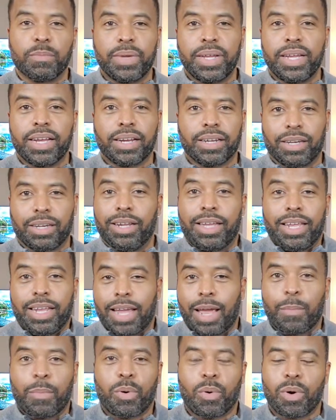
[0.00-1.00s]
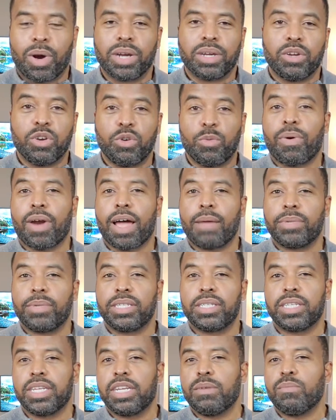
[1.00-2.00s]
being looking at porn you've probably
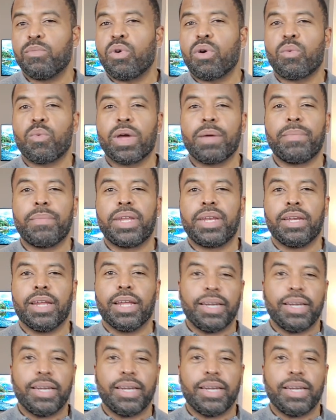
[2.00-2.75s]
seen more women